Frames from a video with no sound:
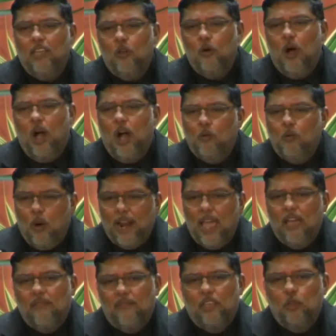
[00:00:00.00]
you are,
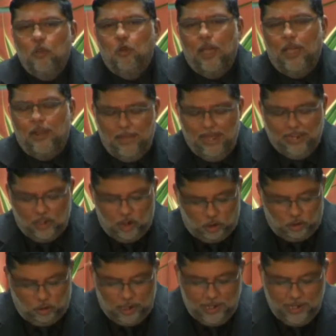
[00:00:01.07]
whatever you do in
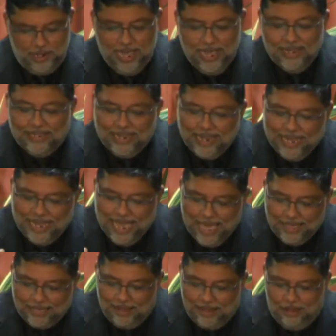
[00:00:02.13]
ministry,
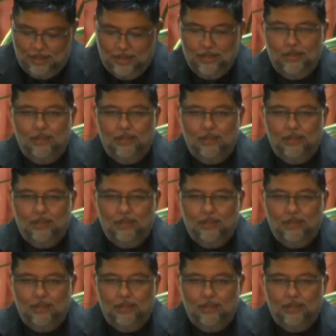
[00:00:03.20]
together